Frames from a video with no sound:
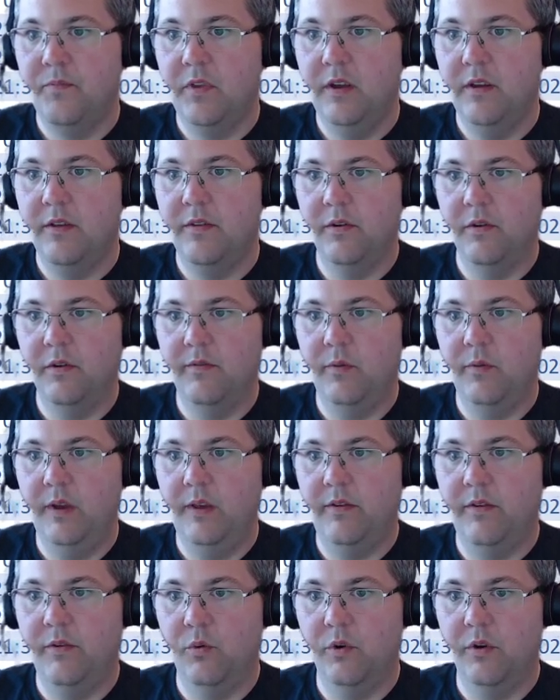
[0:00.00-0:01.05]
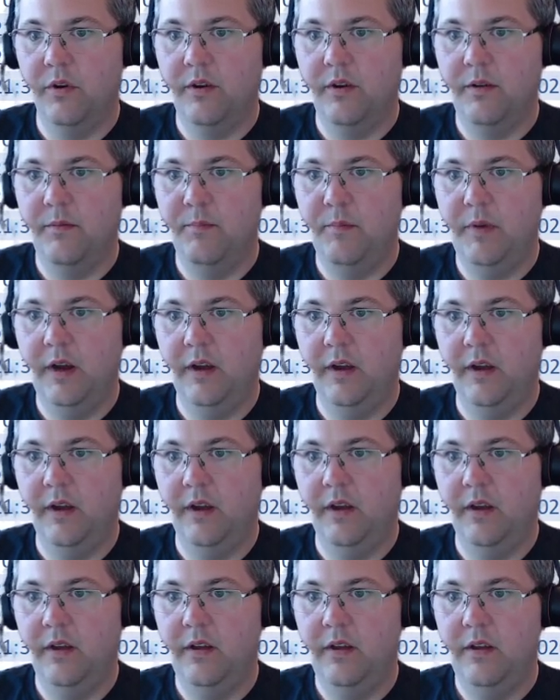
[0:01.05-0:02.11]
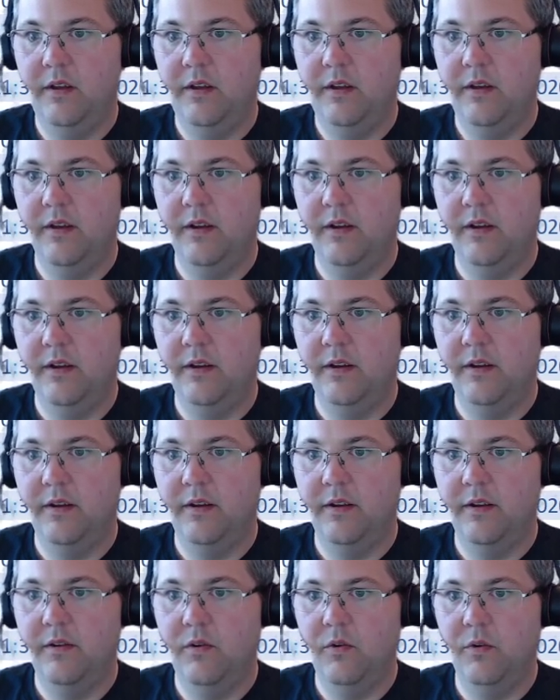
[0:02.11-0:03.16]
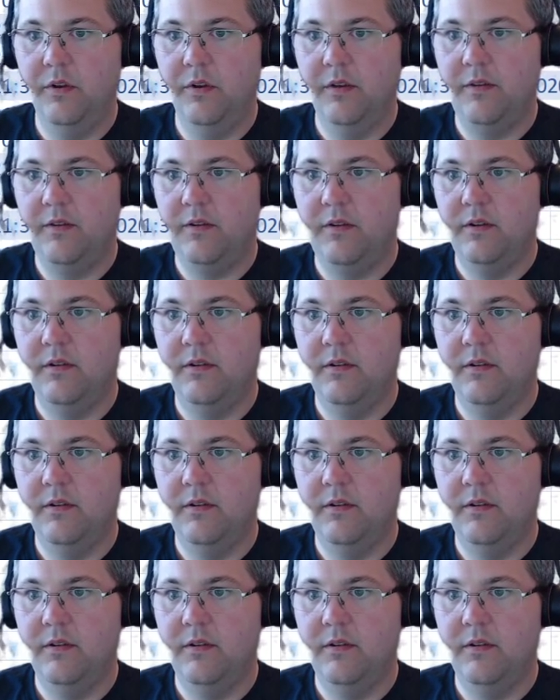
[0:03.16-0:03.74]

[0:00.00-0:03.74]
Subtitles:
So if we sort by oldest,